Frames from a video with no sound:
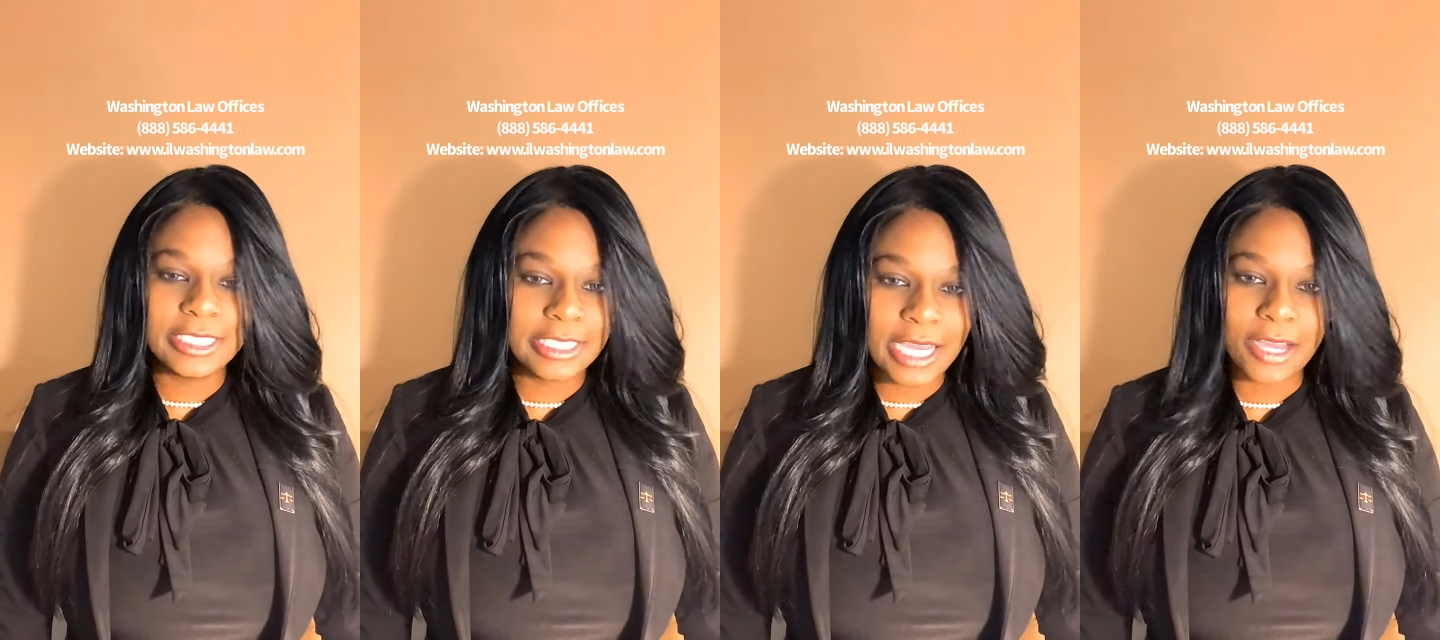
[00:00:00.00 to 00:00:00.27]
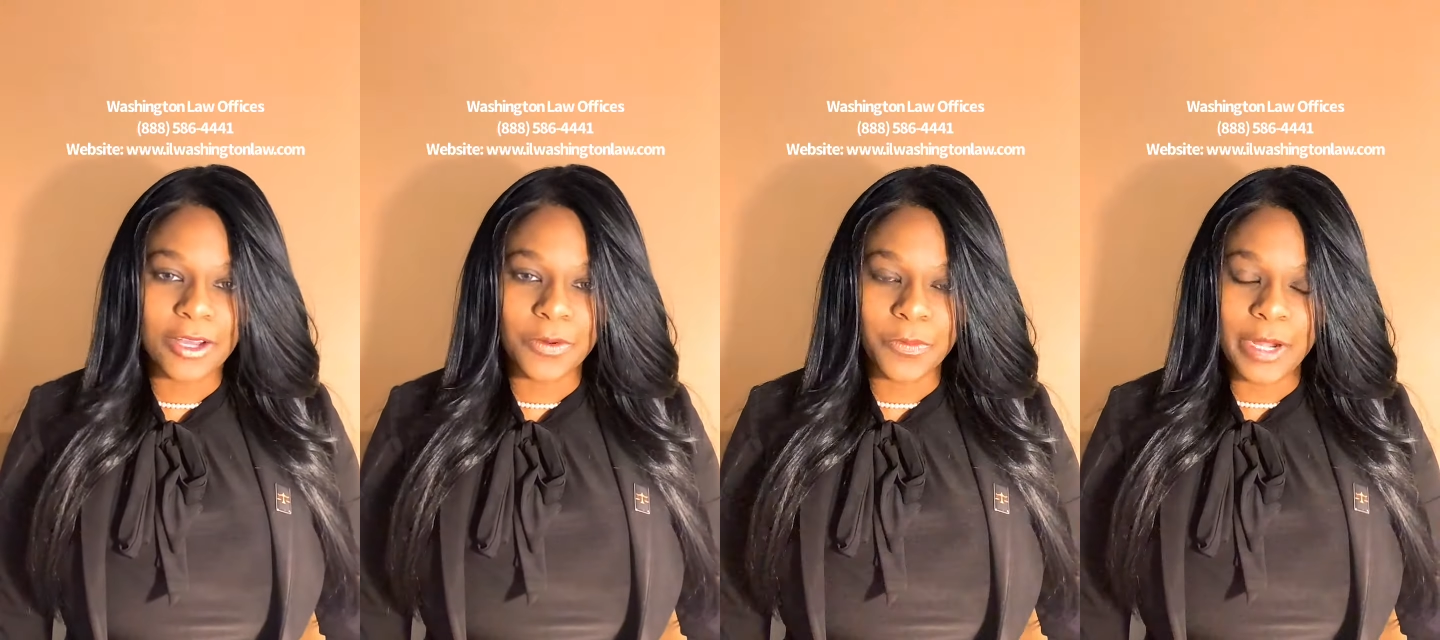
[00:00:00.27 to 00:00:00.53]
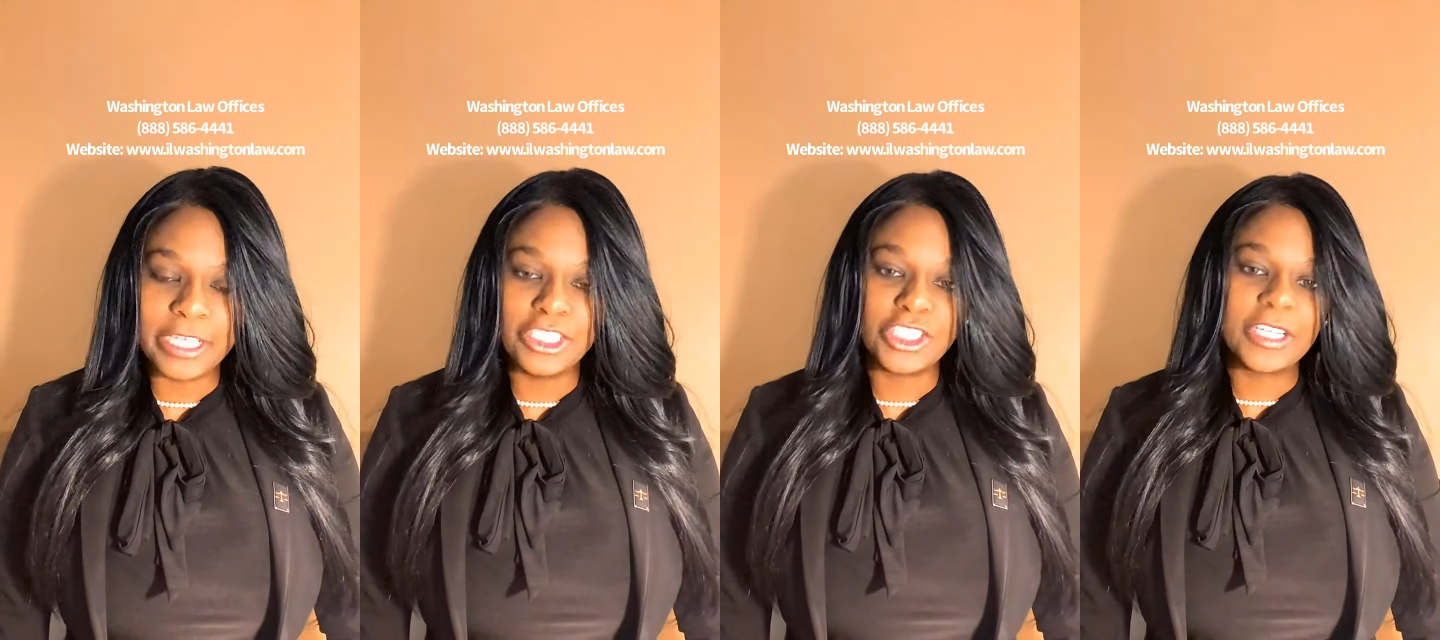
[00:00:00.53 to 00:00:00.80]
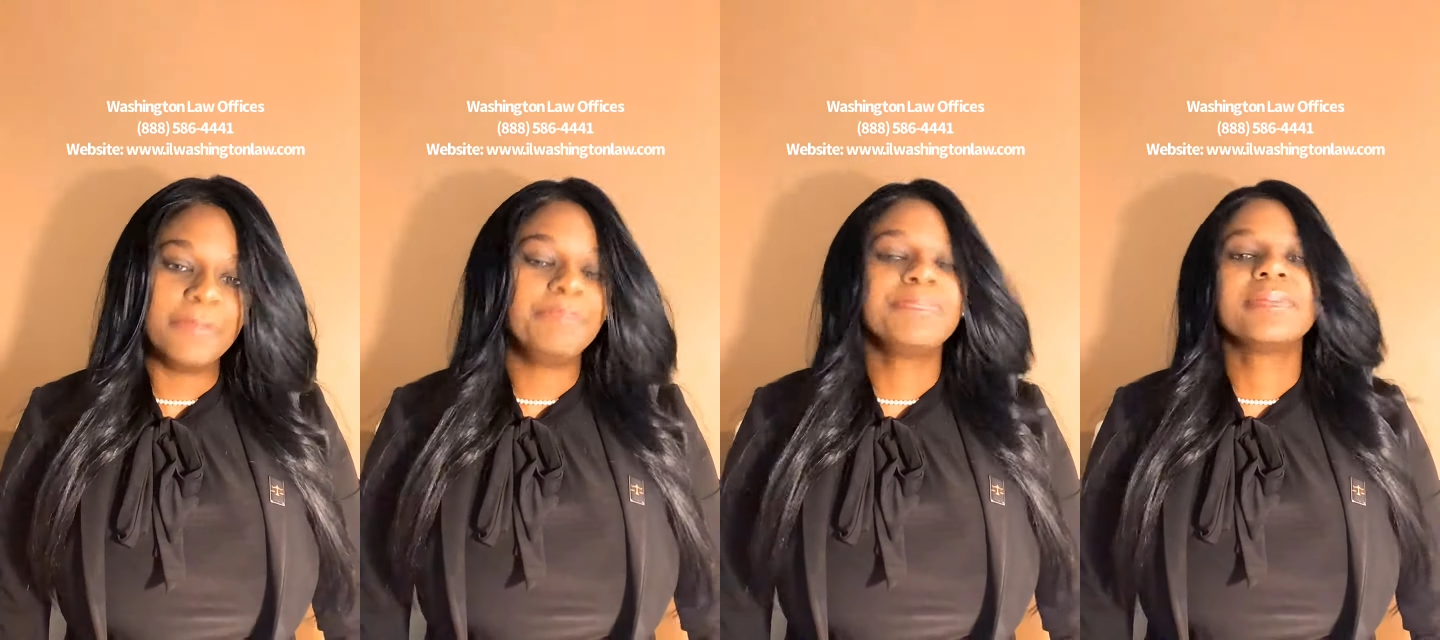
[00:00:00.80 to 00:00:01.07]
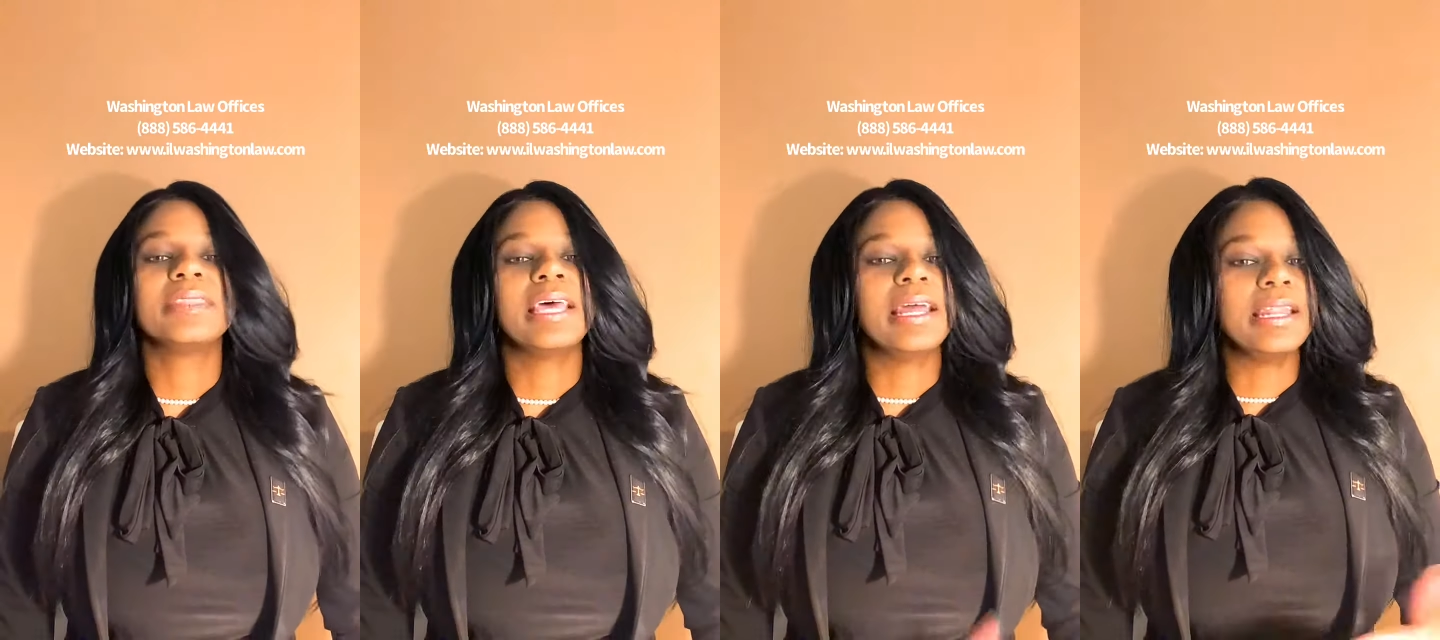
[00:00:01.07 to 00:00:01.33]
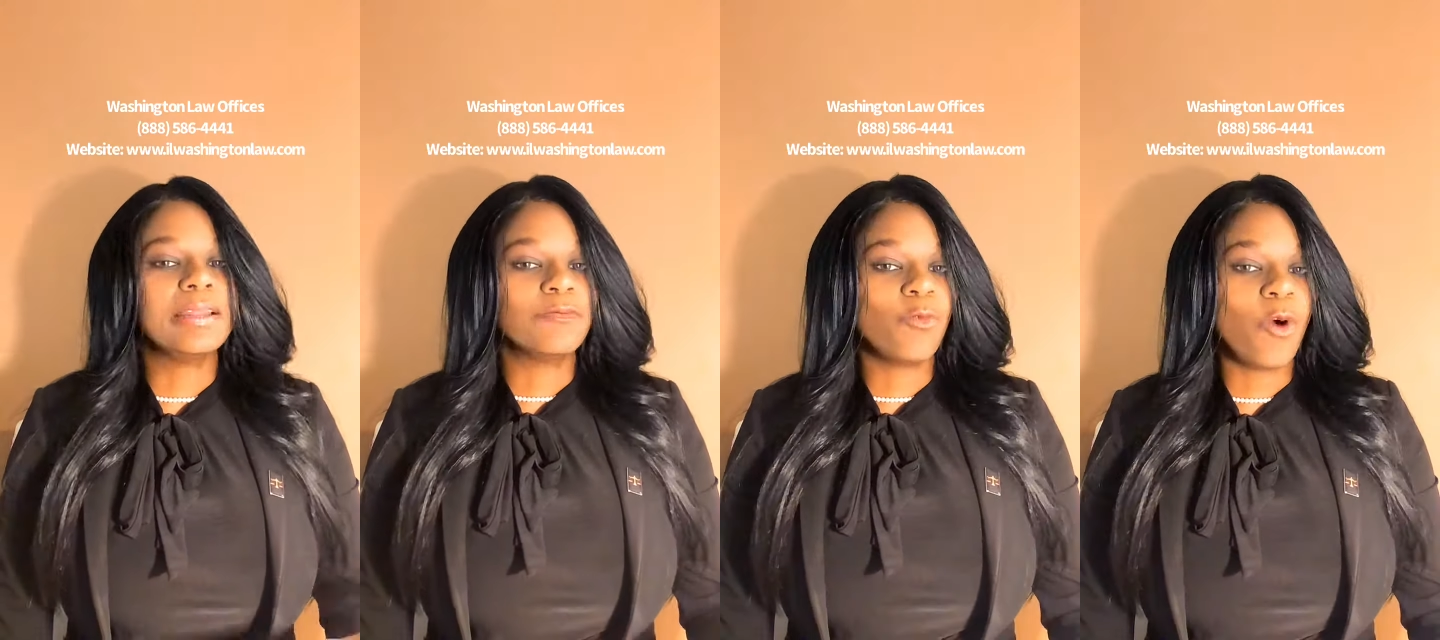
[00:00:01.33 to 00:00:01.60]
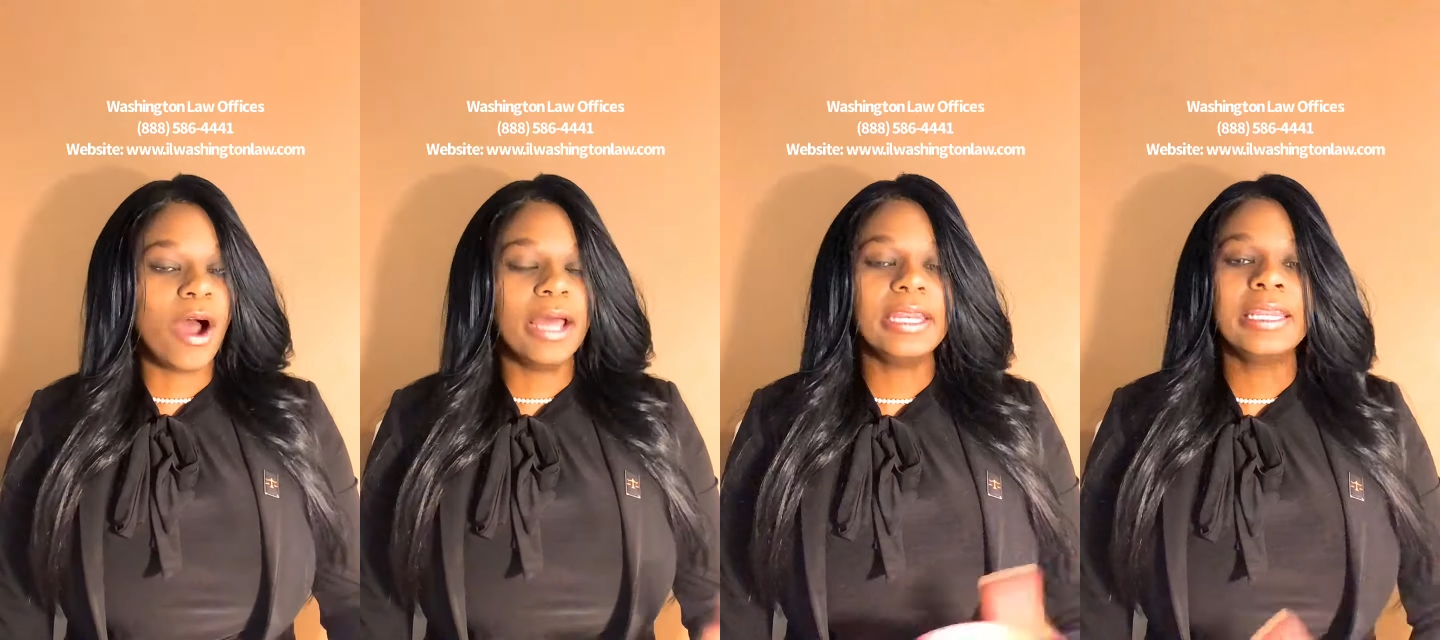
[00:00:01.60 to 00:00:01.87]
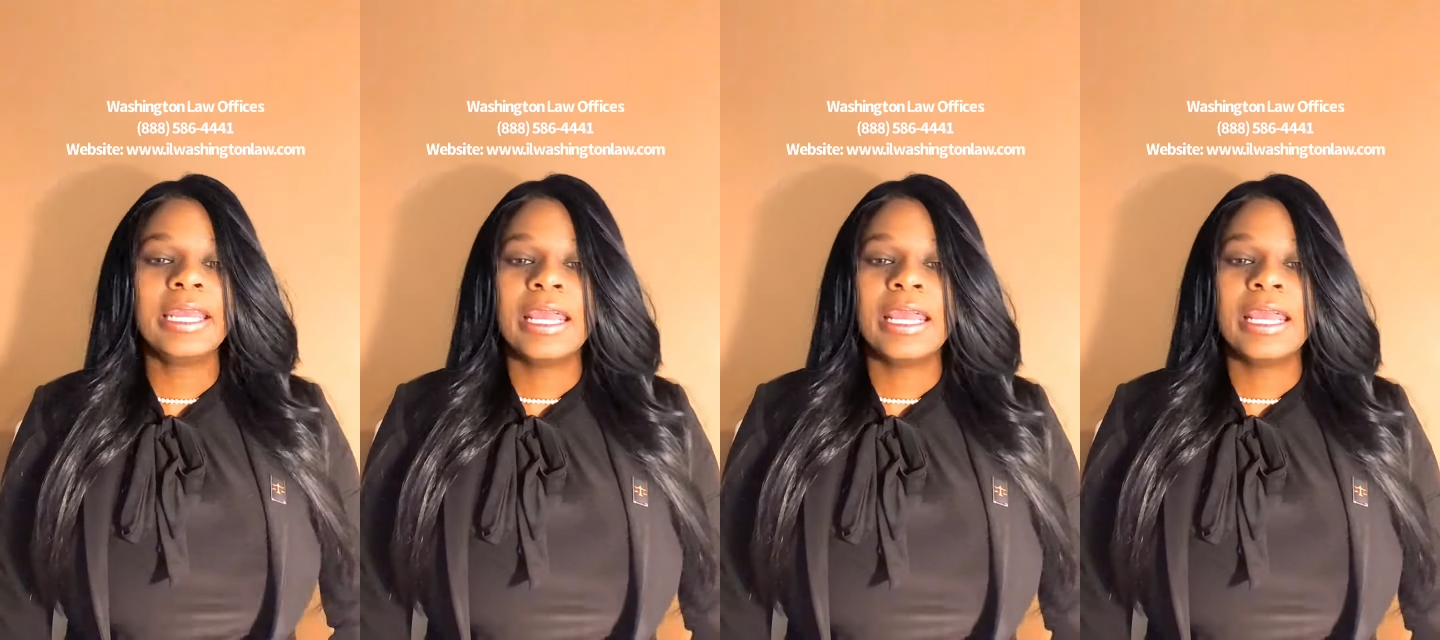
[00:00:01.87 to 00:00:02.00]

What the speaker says: declaration that one,